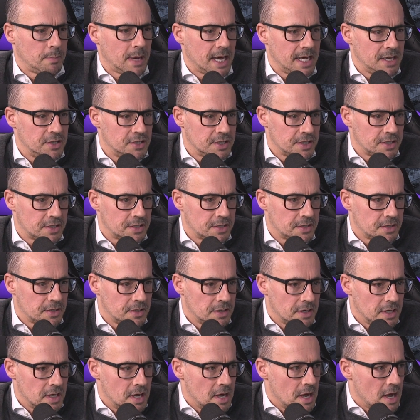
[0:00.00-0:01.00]
pages.
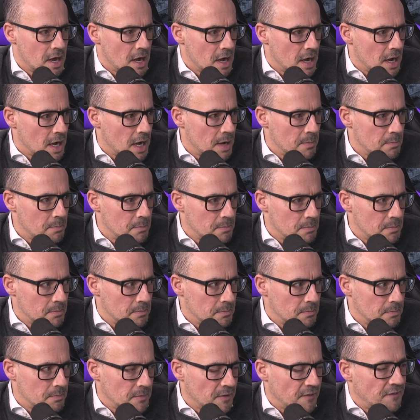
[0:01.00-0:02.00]
Um,
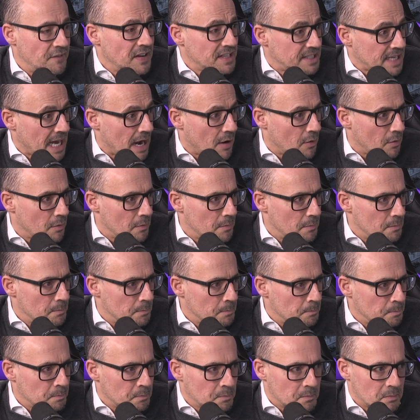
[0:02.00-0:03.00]
fit out,
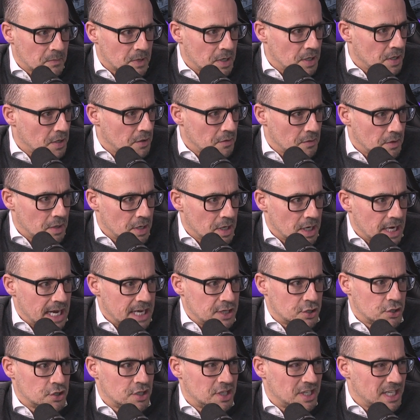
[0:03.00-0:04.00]
you know,
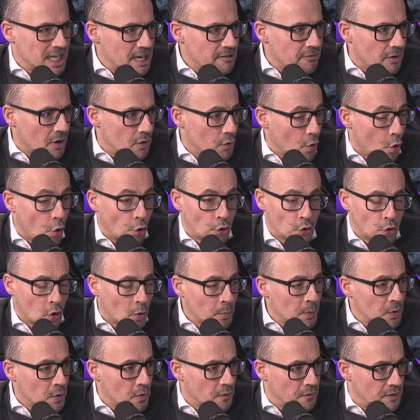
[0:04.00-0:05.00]
it's zero or
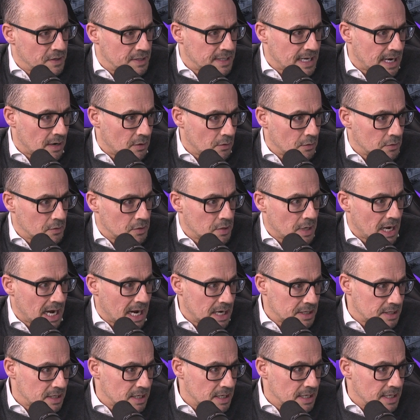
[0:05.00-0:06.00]
nominal fit out to
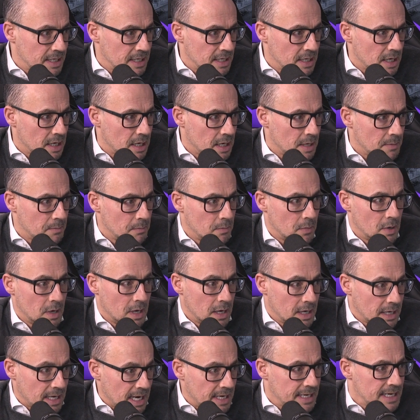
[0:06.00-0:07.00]
actually um,
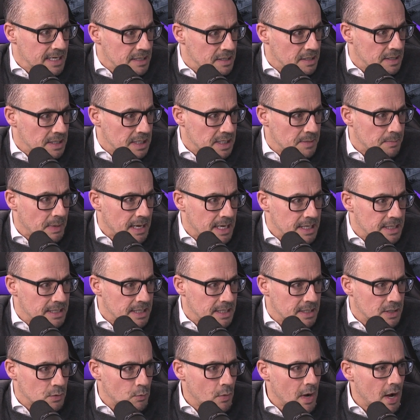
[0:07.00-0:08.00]
get into these
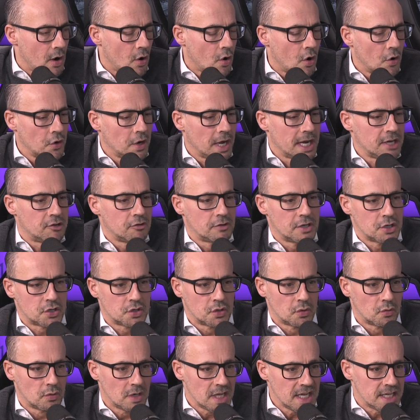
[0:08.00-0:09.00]
spaces, where on a
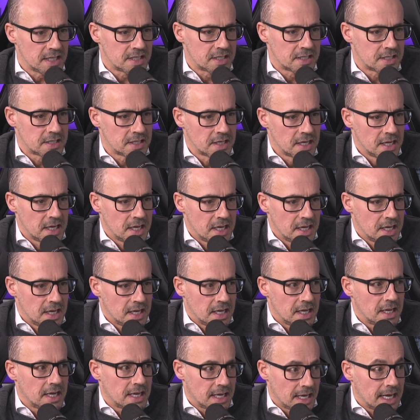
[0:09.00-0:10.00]
traditional lease,
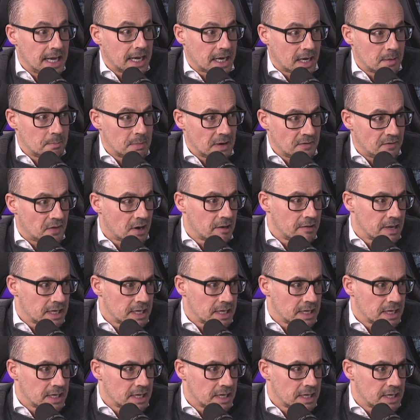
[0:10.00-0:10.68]
it can be very